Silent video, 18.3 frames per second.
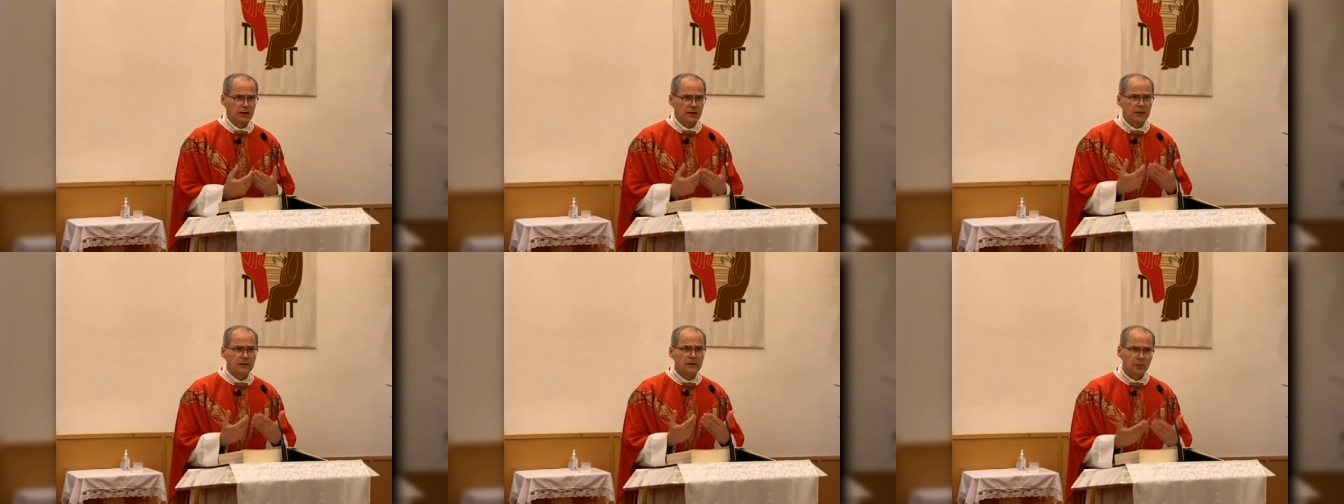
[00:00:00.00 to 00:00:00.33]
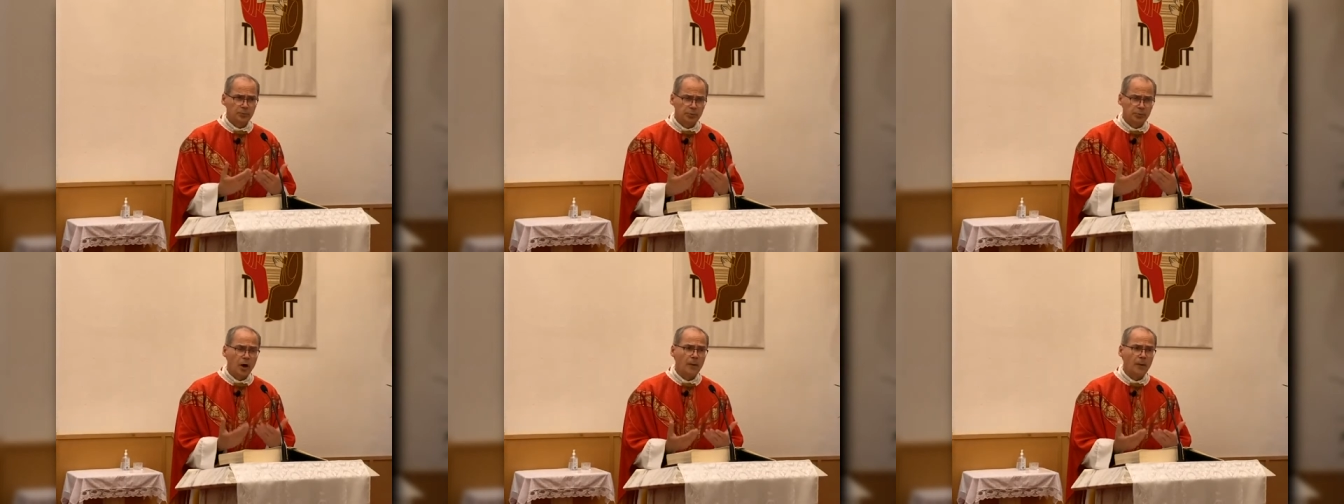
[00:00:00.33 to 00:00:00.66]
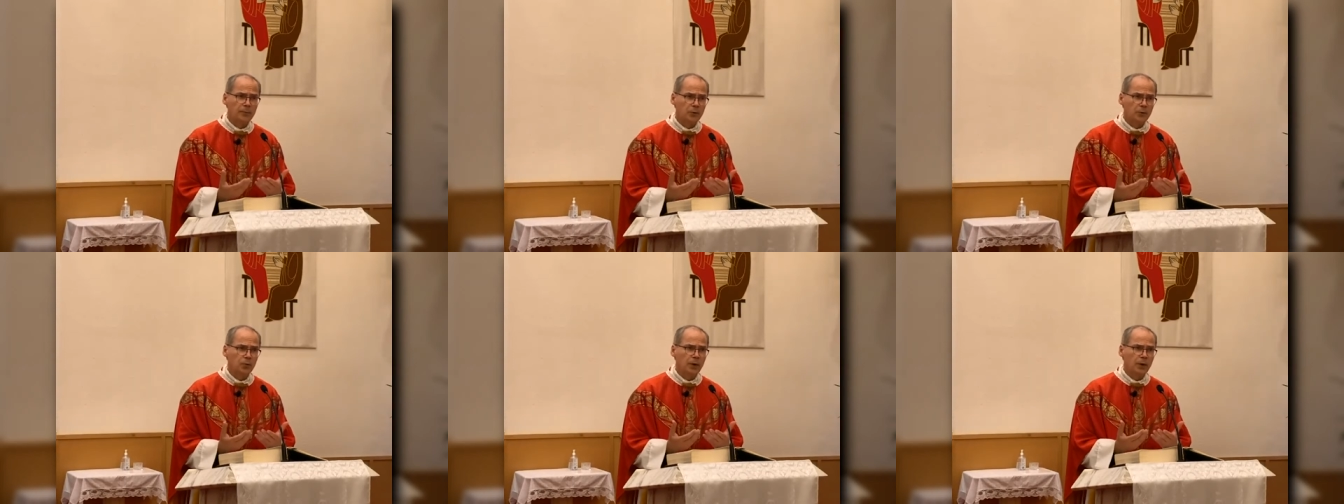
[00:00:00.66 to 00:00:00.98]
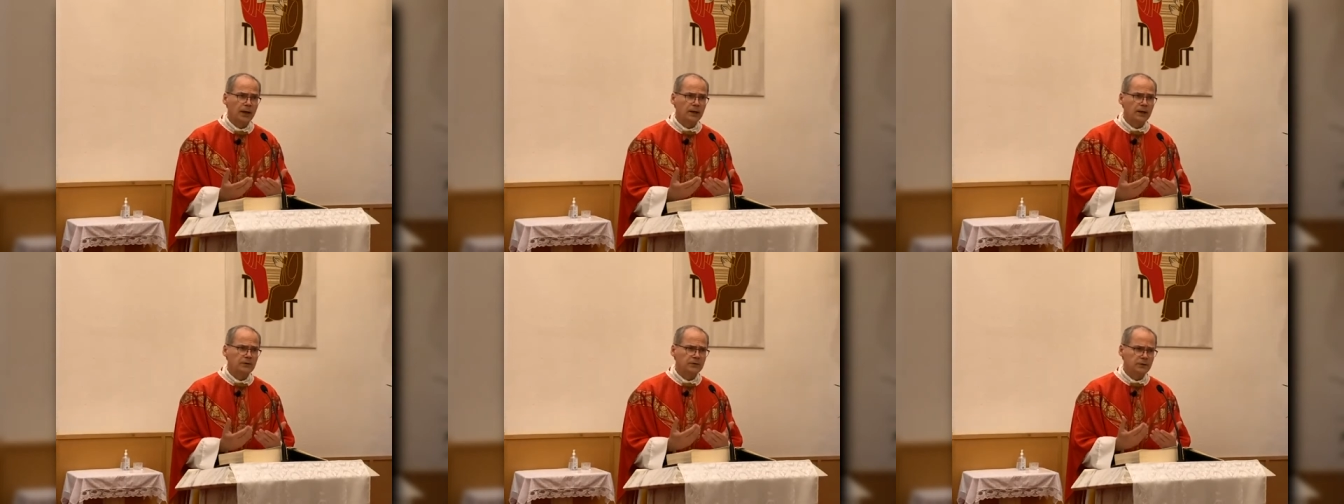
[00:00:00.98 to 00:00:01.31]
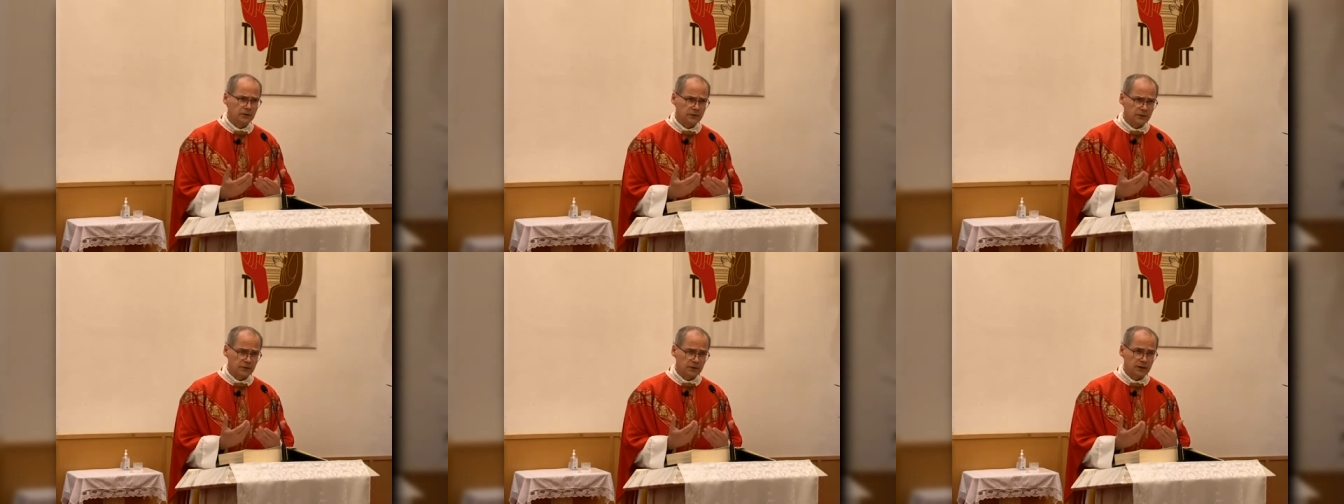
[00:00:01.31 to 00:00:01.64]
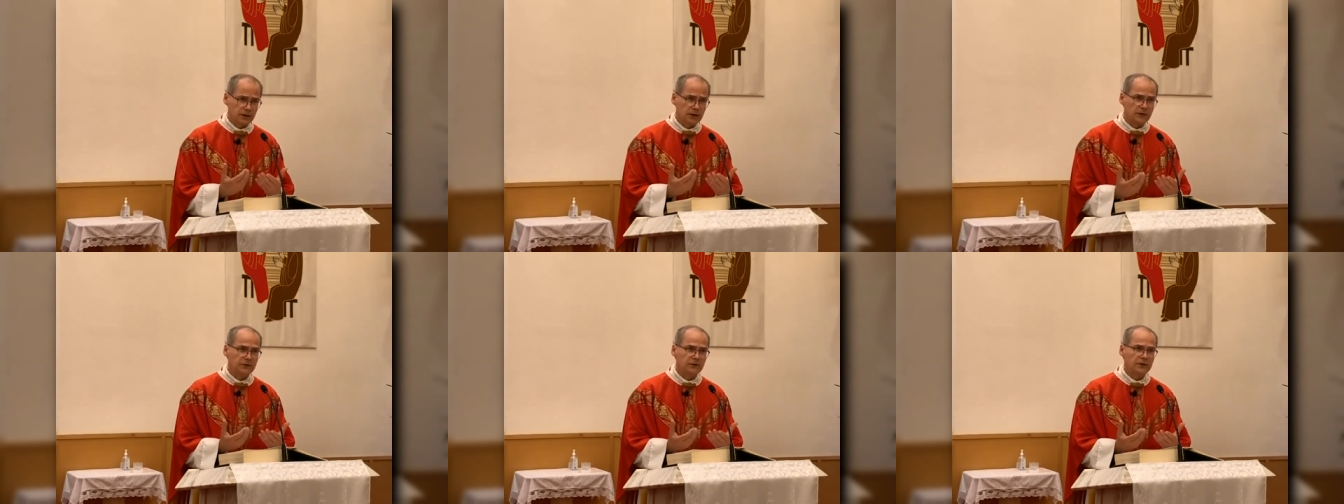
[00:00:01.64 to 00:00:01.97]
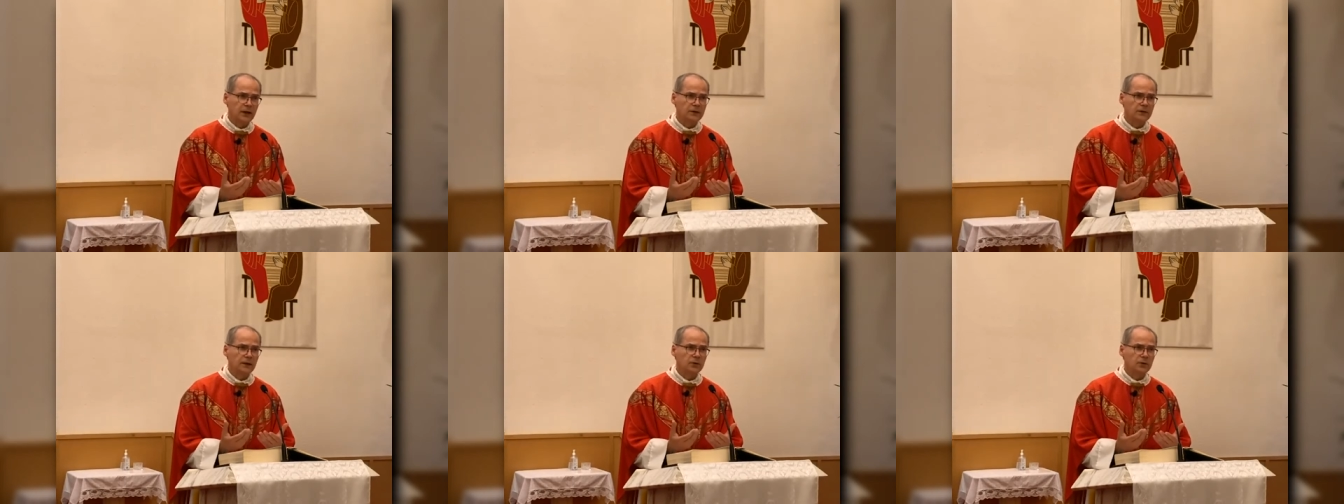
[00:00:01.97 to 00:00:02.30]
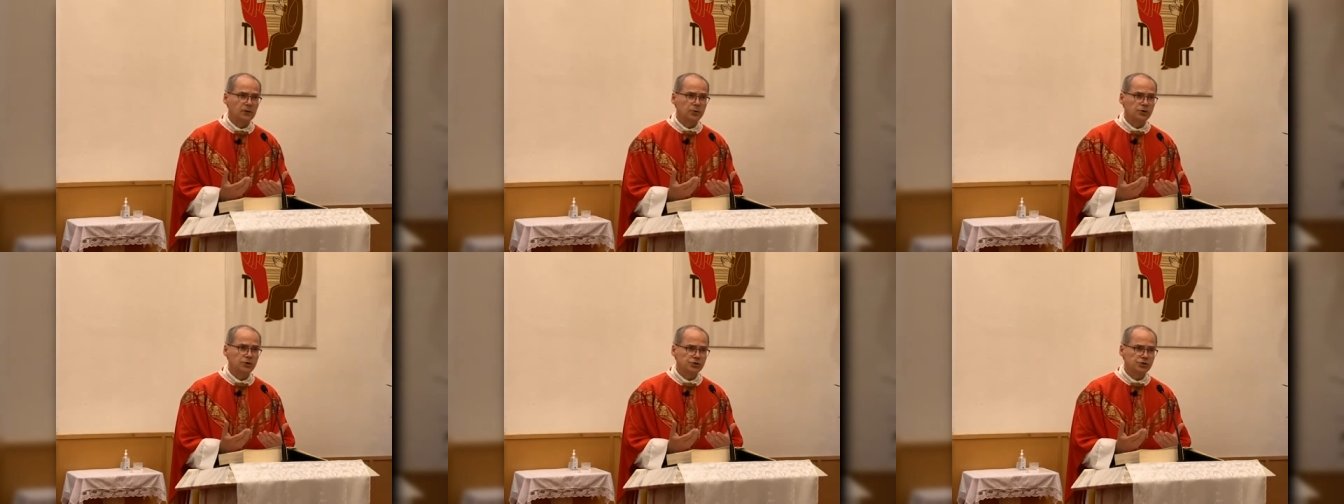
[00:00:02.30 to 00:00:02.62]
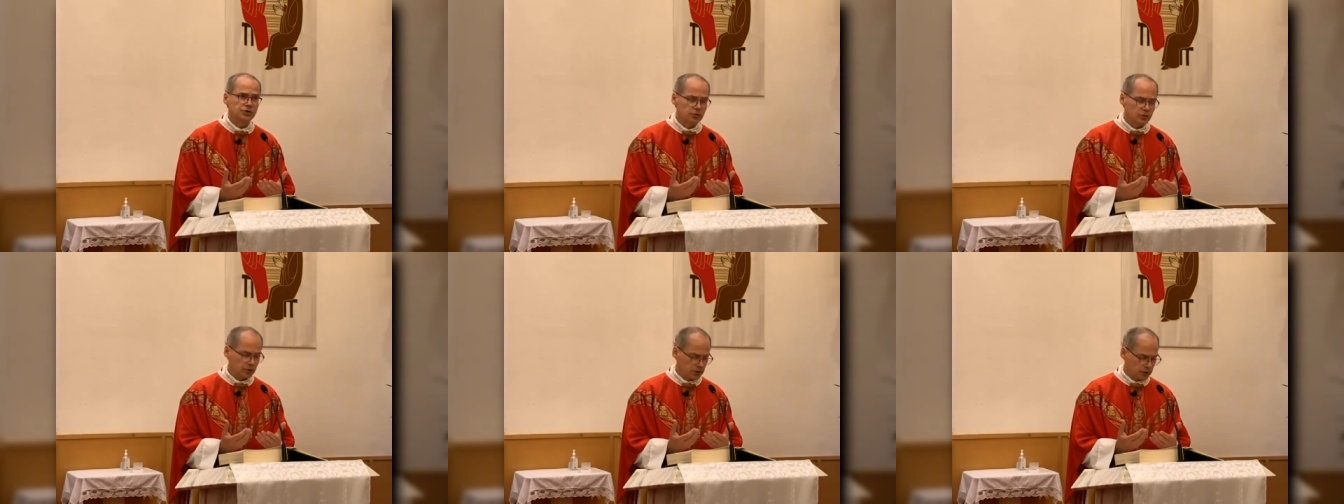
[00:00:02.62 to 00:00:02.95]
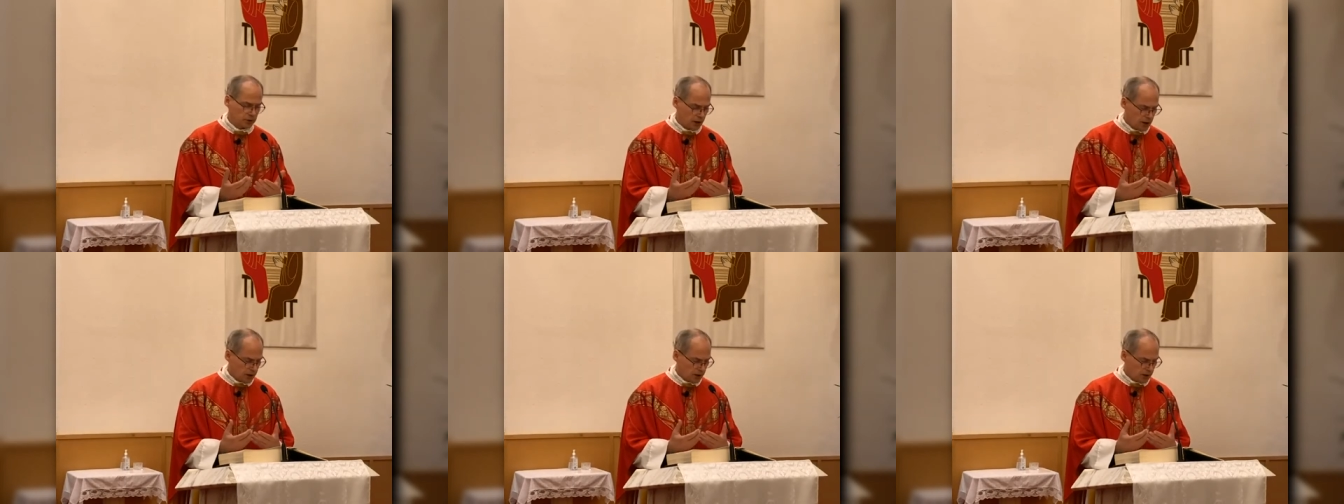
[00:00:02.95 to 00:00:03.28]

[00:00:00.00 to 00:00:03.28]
in the proper way to, to the extent that we should,